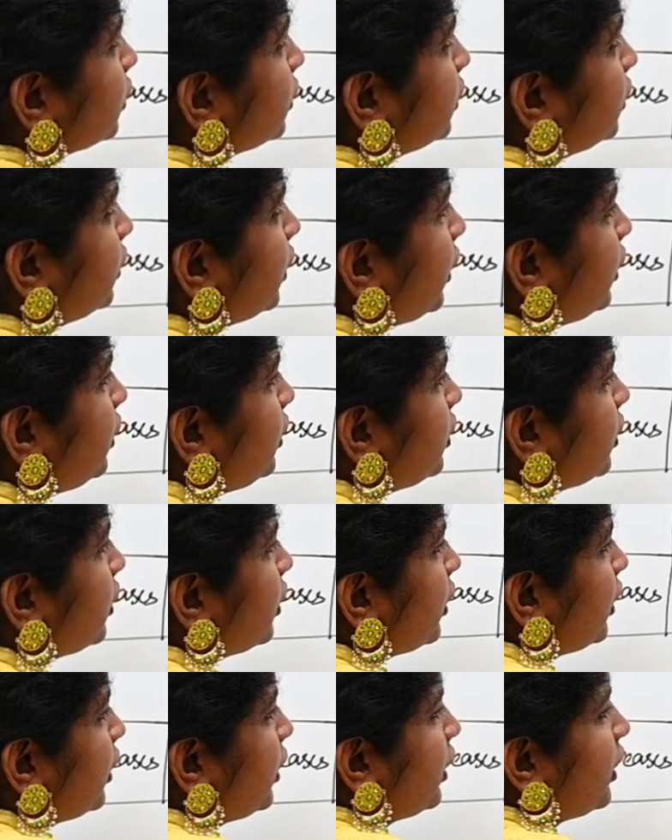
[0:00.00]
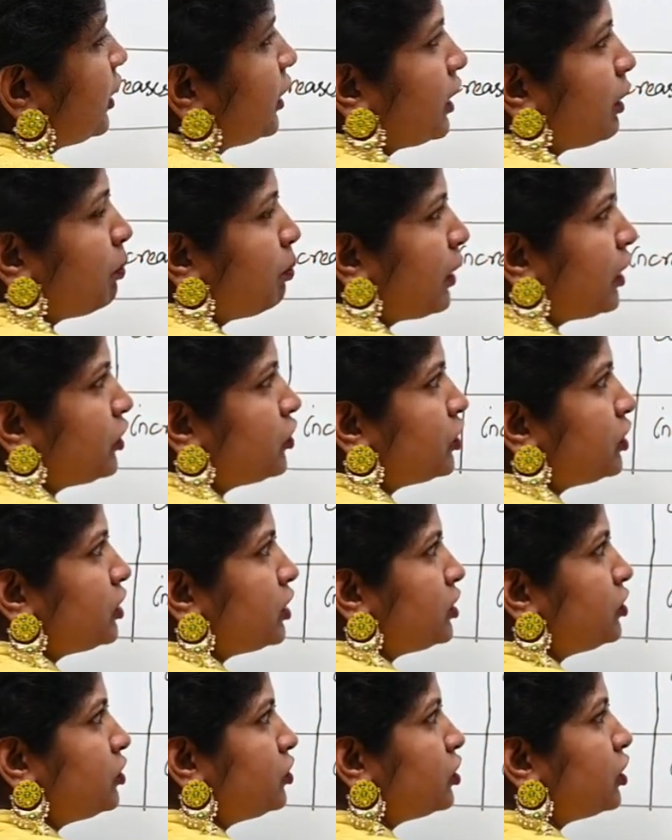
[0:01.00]
Then
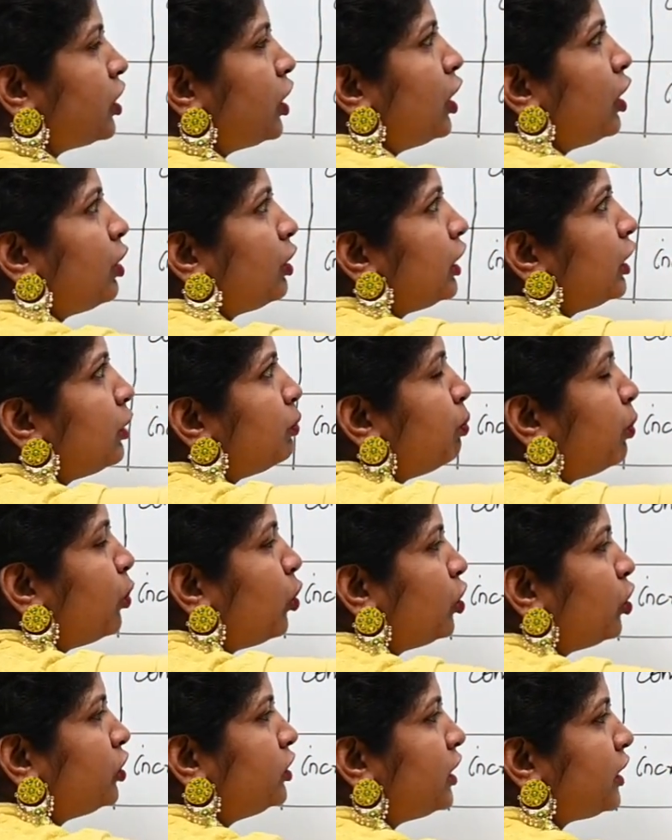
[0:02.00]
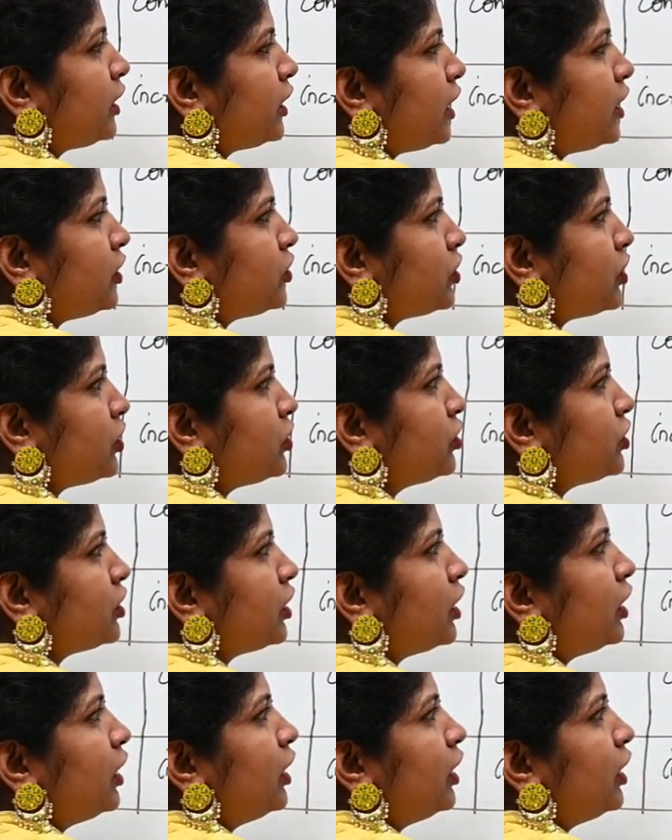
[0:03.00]
capacitance, in both the cases